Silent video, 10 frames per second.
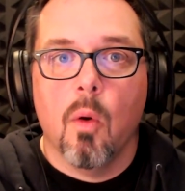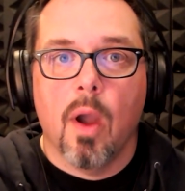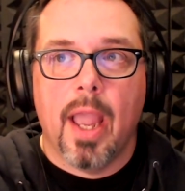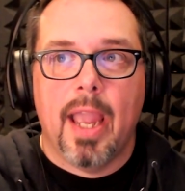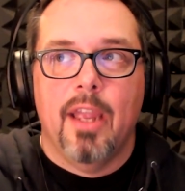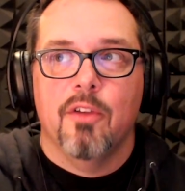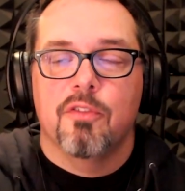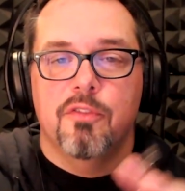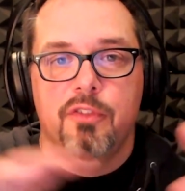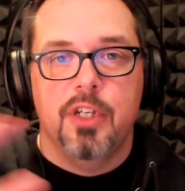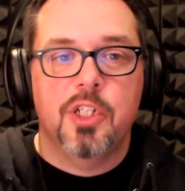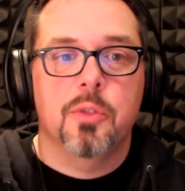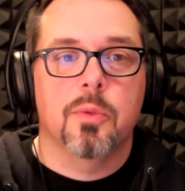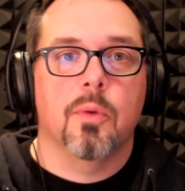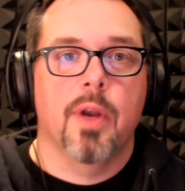a
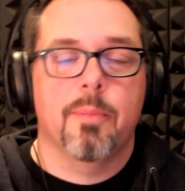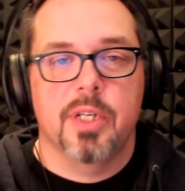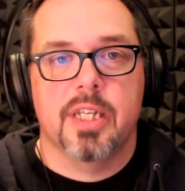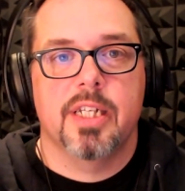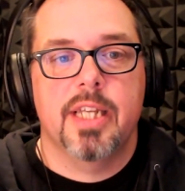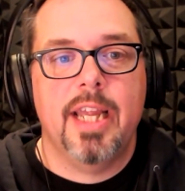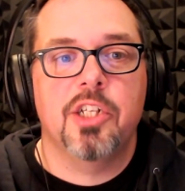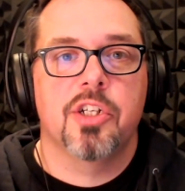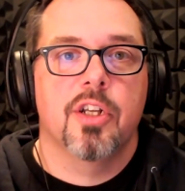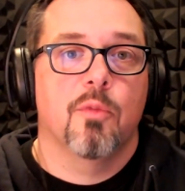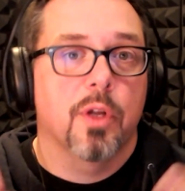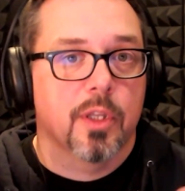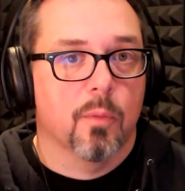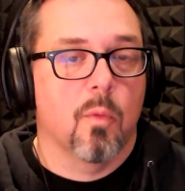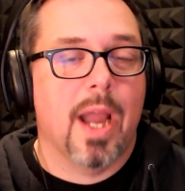visual representation of
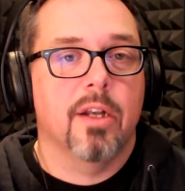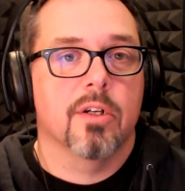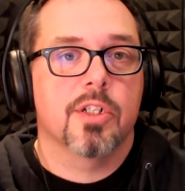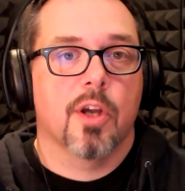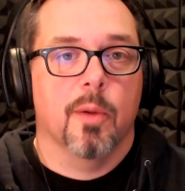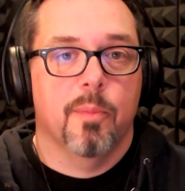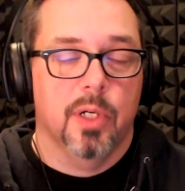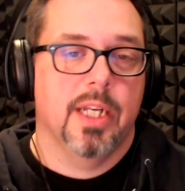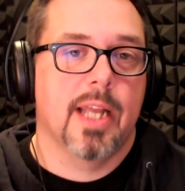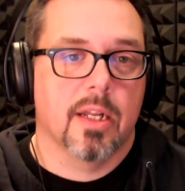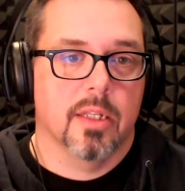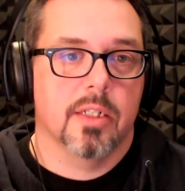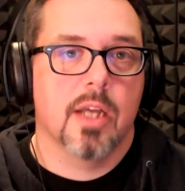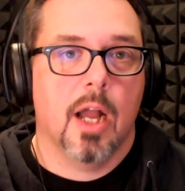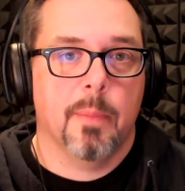what the writers are putting down on the
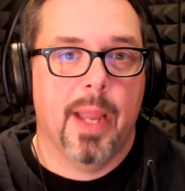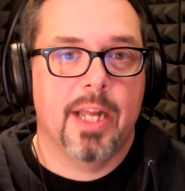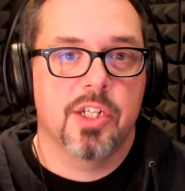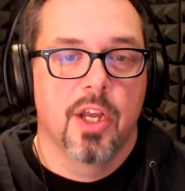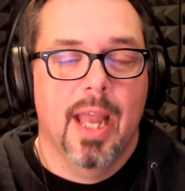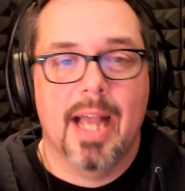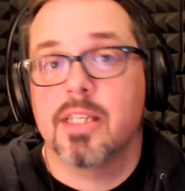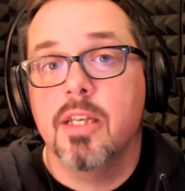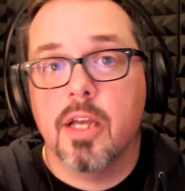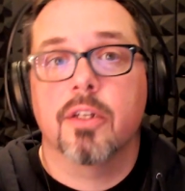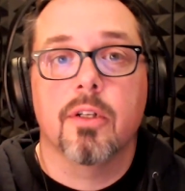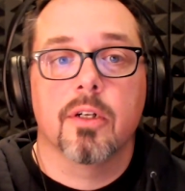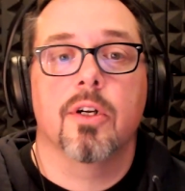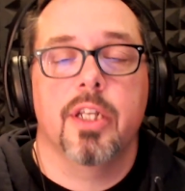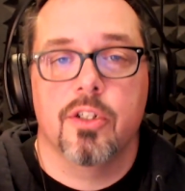doc page as another
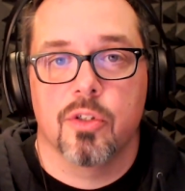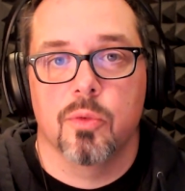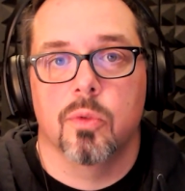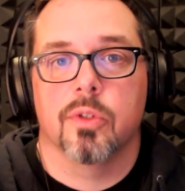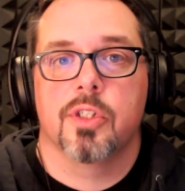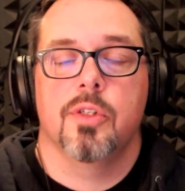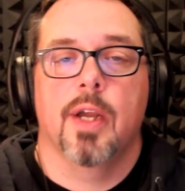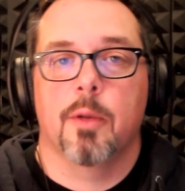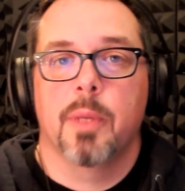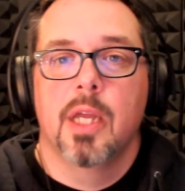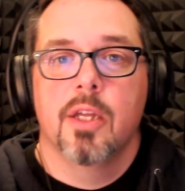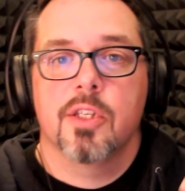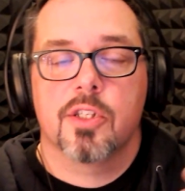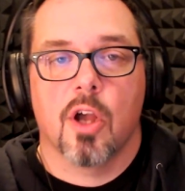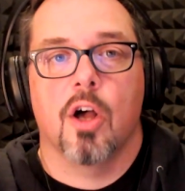learning tool to help
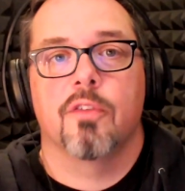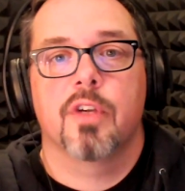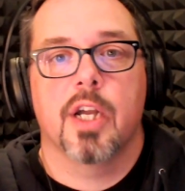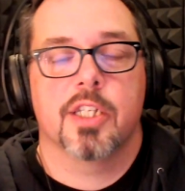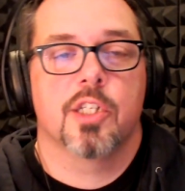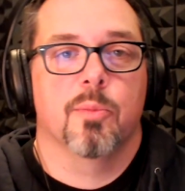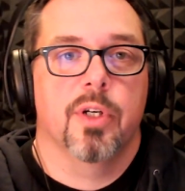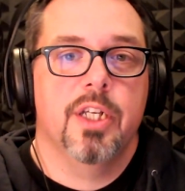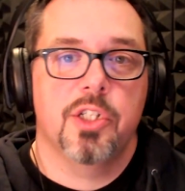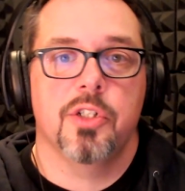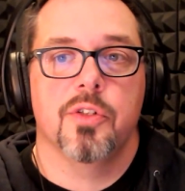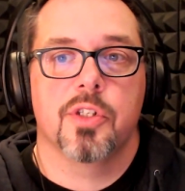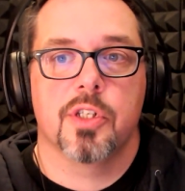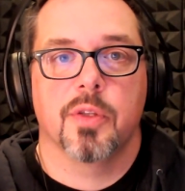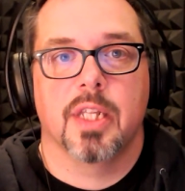solve customer
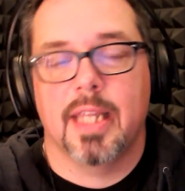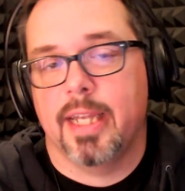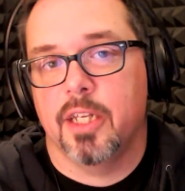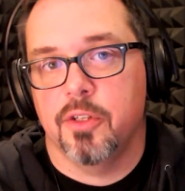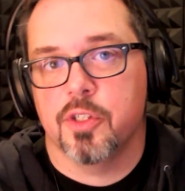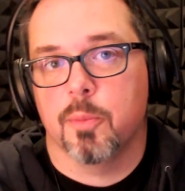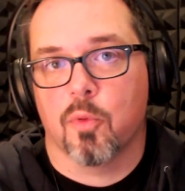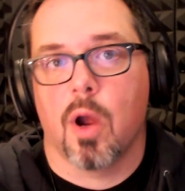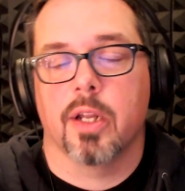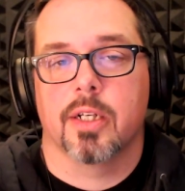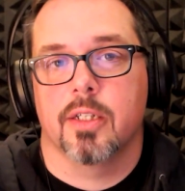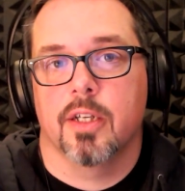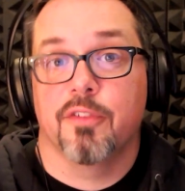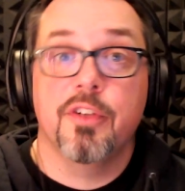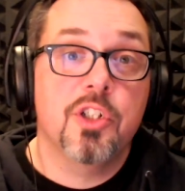issues so that they can use the product
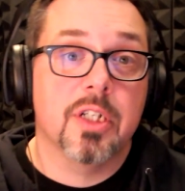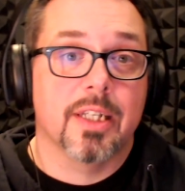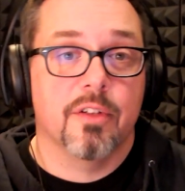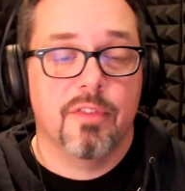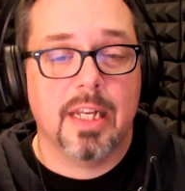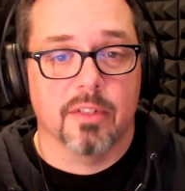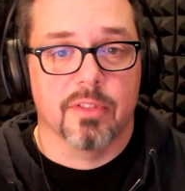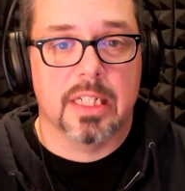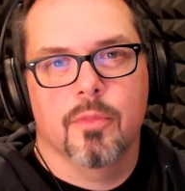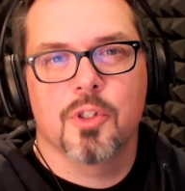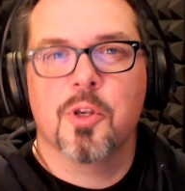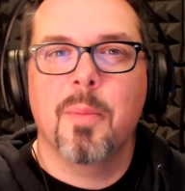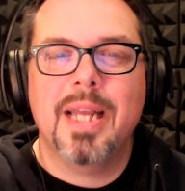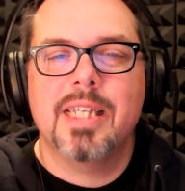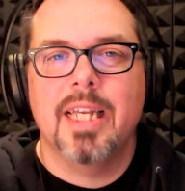efficiently and effectively. So
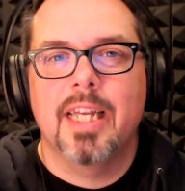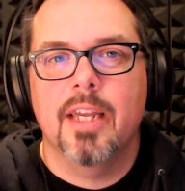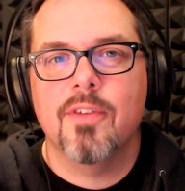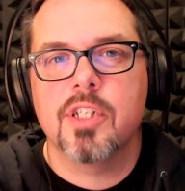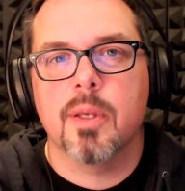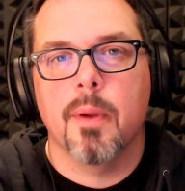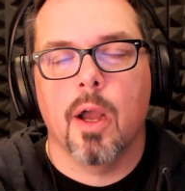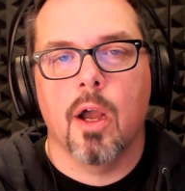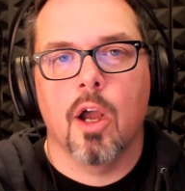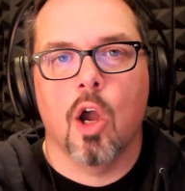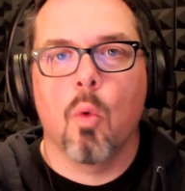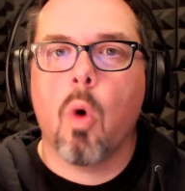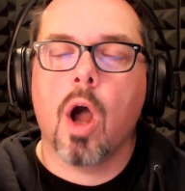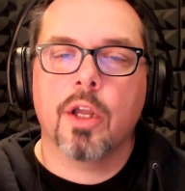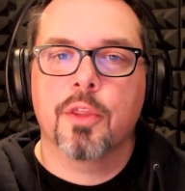Macy, give us a
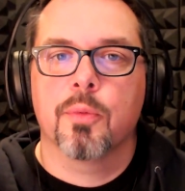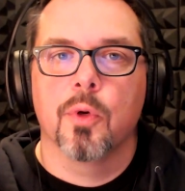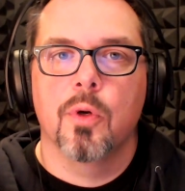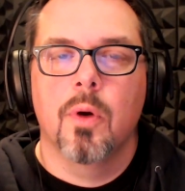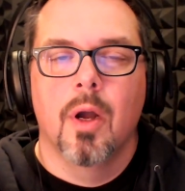walkthrough